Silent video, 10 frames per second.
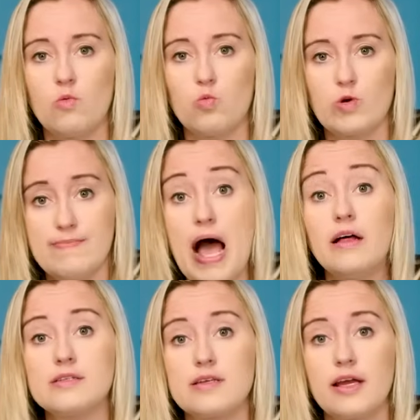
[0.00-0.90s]

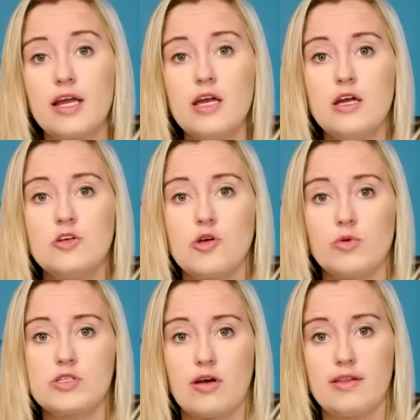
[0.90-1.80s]
rebalancing. So we
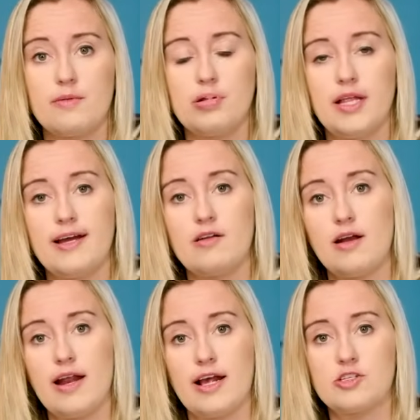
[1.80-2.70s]
saw that play out
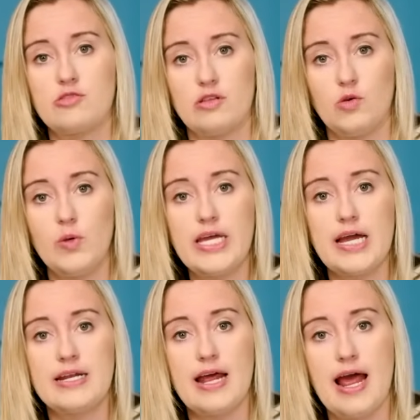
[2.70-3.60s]
on X throughout the
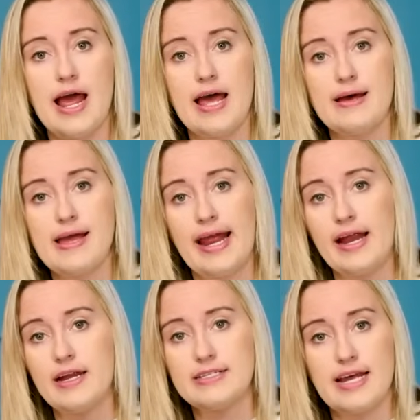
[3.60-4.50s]
weekend,
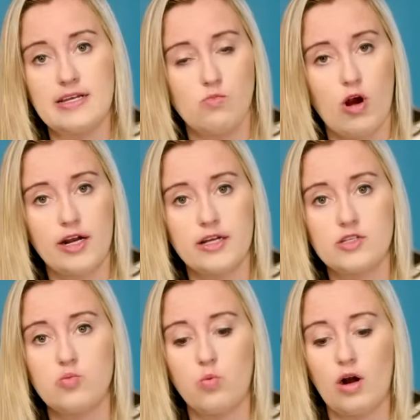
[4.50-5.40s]
and as
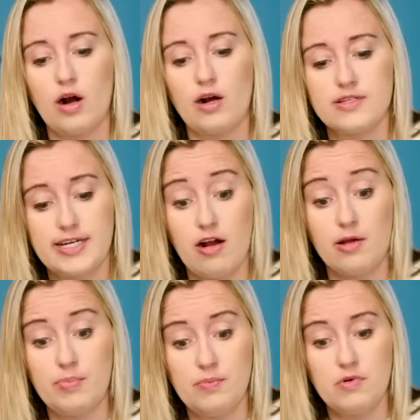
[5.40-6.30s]
markets were
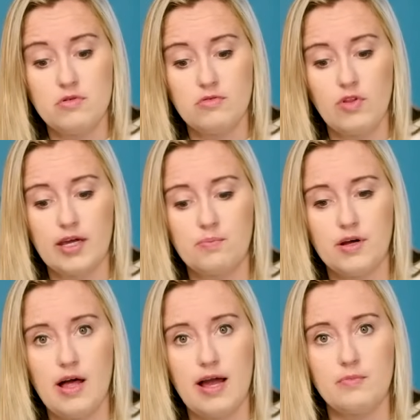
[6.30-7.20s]
scaring people like Bill
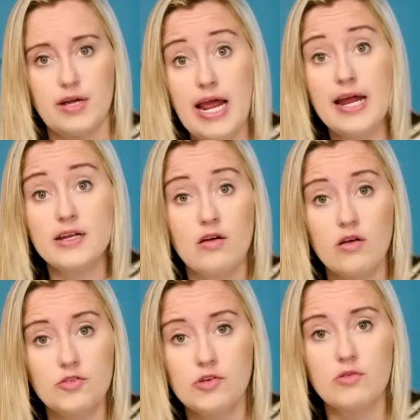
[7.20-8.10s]
Ackman and
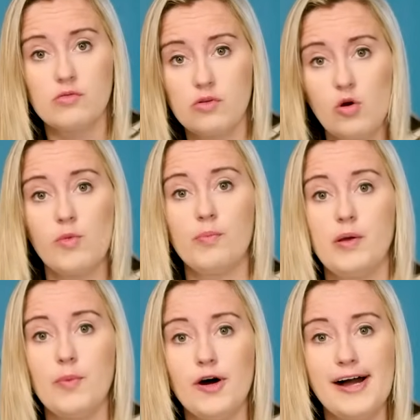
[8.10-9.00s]
also normal
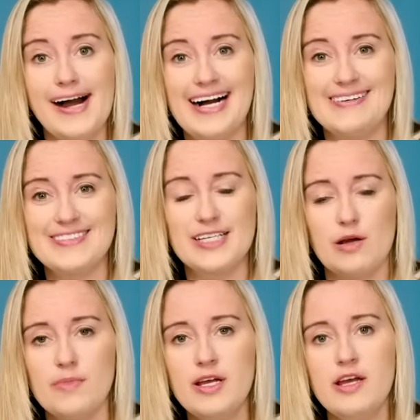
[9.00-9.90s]
people,
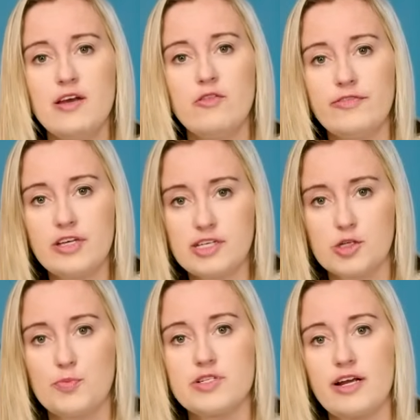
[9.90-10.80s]
some
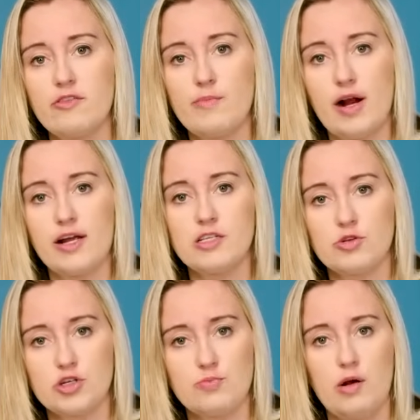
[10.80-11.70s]
56% of Americans,
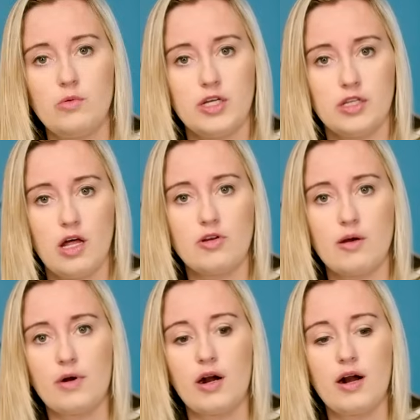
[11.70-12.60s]
which is probably a low
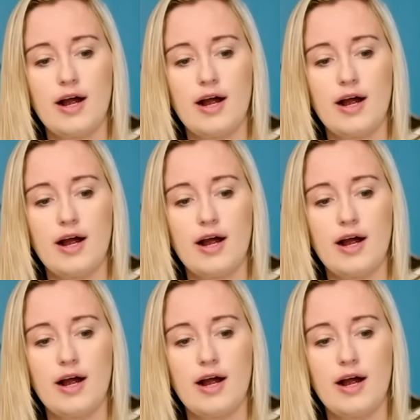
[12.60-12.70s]
number,